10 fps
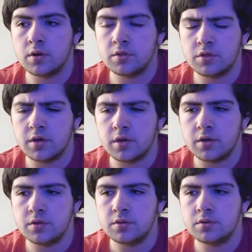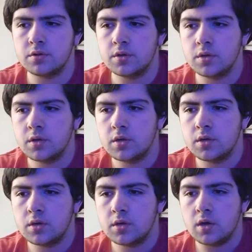I think I did.
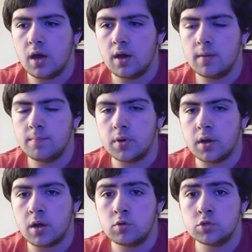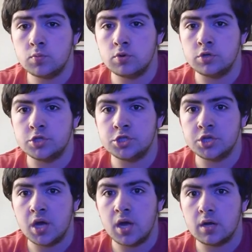But I was more in
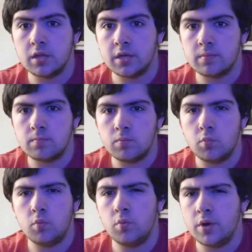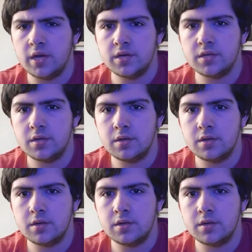shock. Like, wait.